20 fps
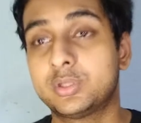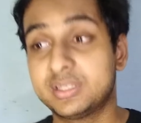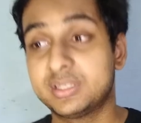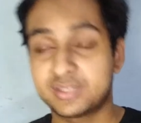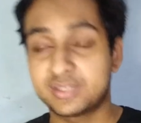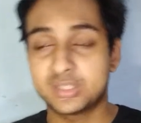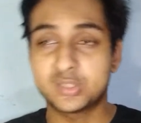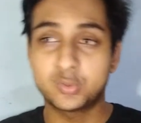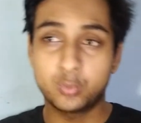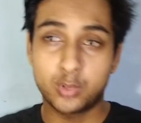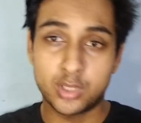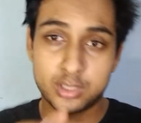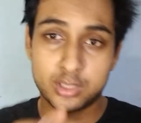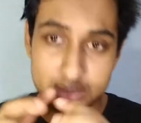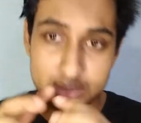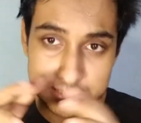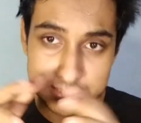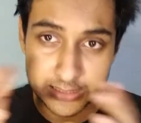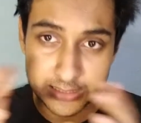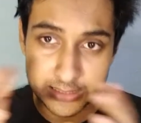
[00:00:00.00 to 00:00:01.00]
this is what
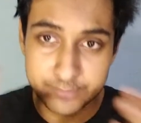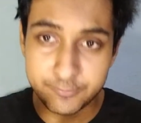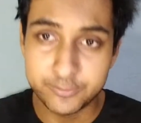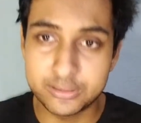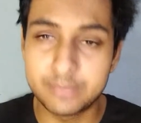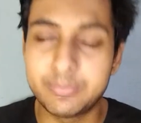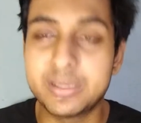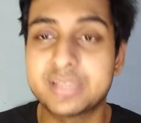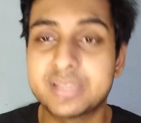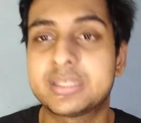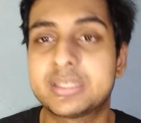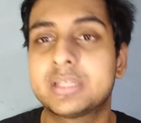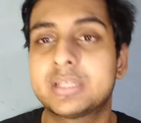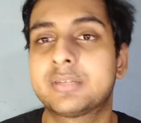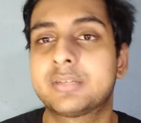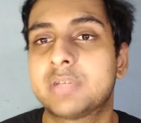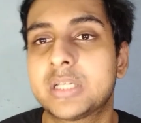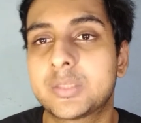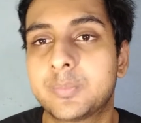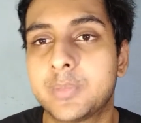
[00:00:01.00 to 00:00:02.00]
he'll give you, the
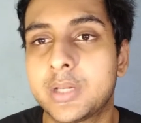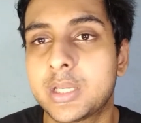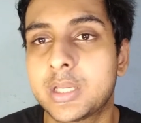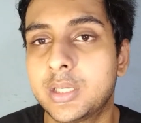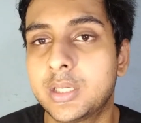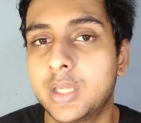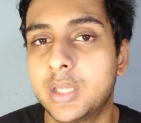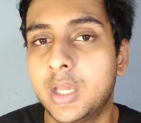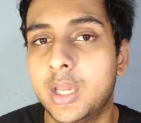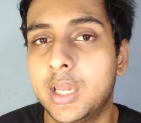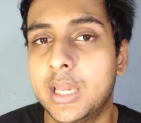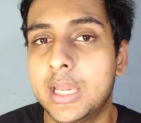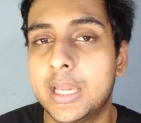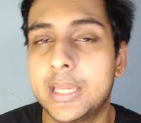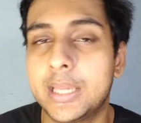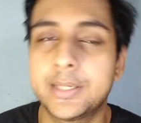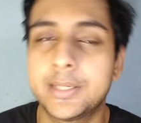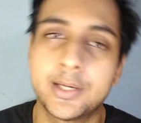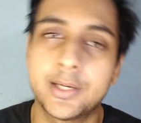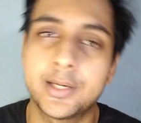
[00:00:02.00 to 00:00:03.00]
basic treatment.
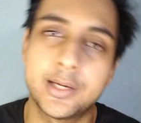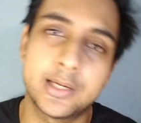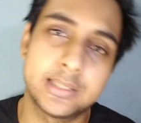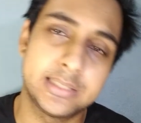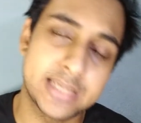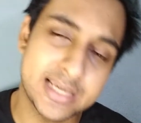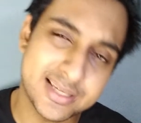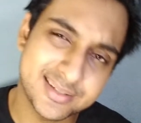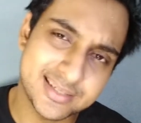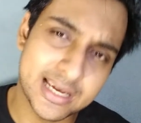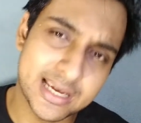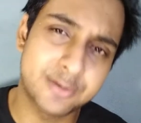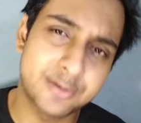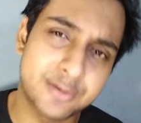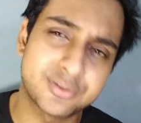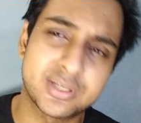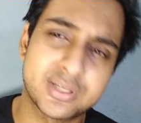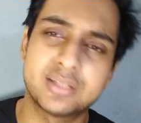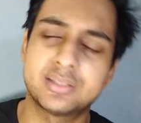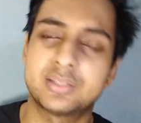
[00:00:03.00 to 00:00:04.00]
And yes,
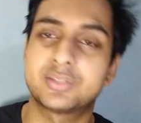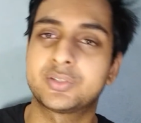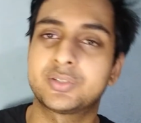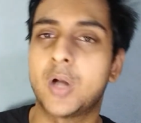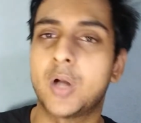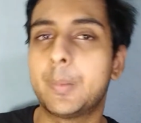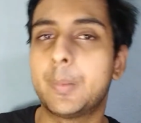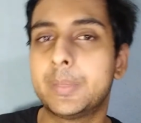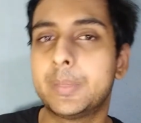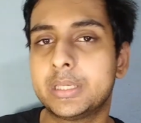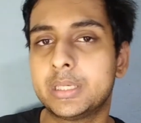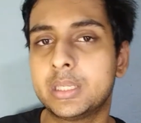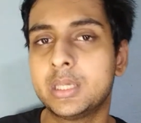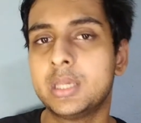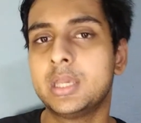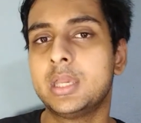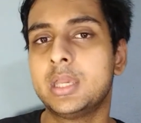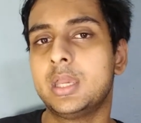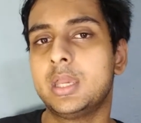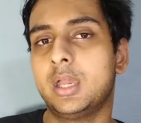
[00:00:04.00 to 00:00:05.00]
sinusitis is common.
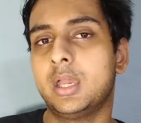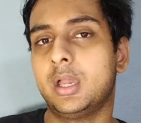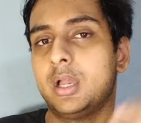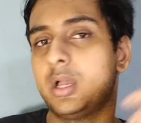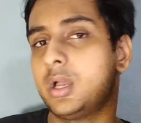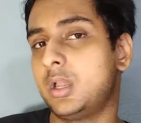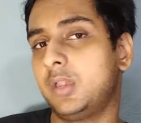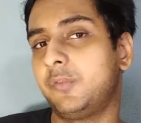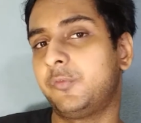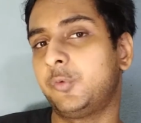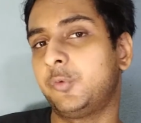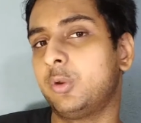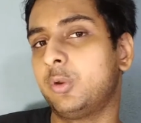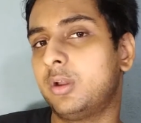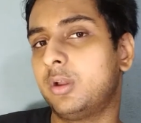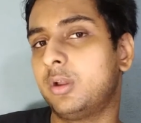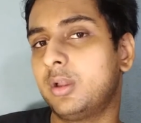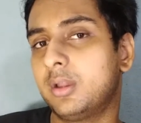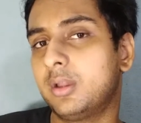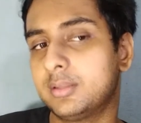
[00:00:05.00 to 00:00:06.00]

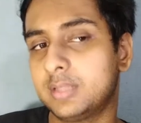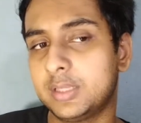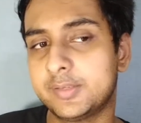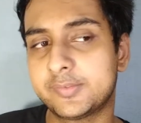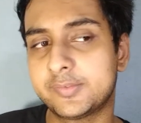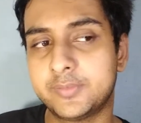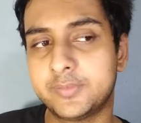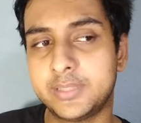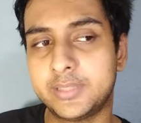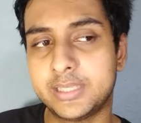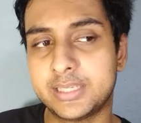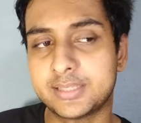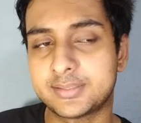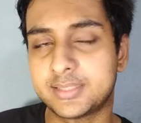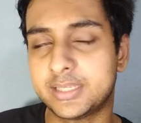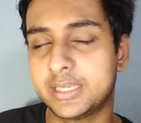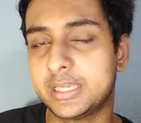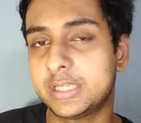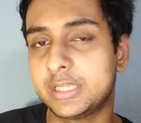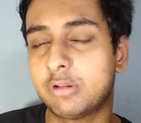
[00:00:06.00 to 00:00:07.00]
If they
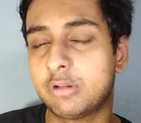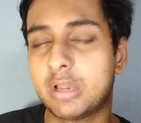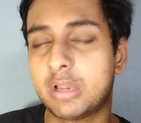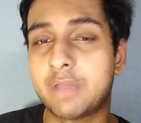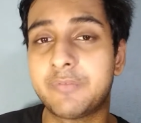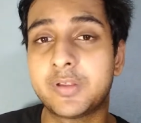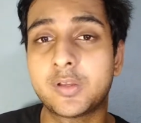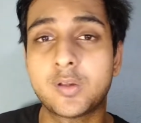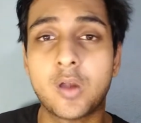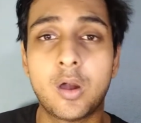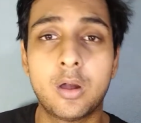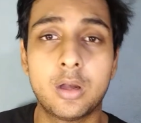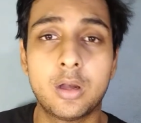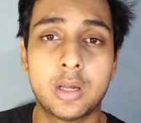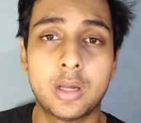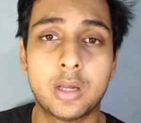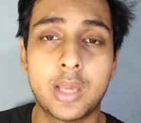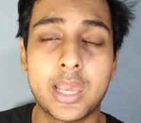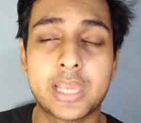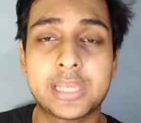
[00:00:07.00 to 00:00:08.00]
say you're having
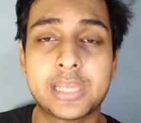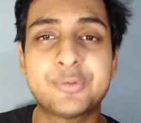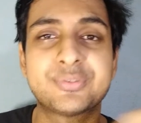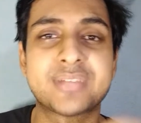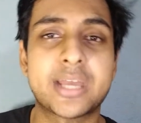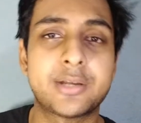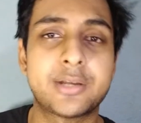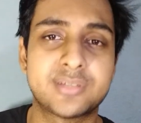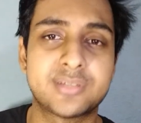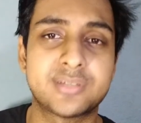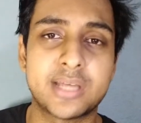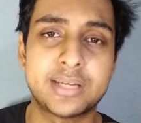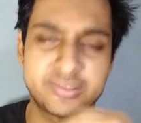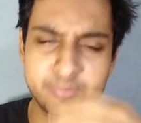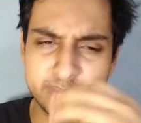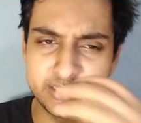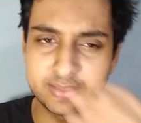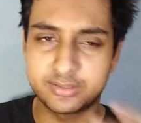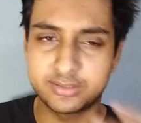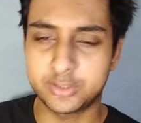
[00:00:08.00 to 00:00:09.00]
acute
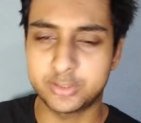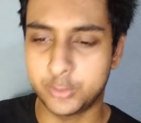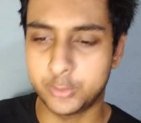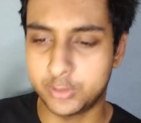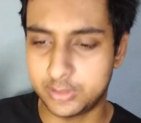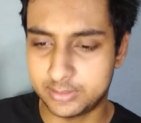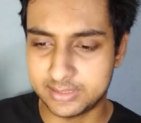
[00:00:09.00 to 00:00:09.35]
sinusitis, means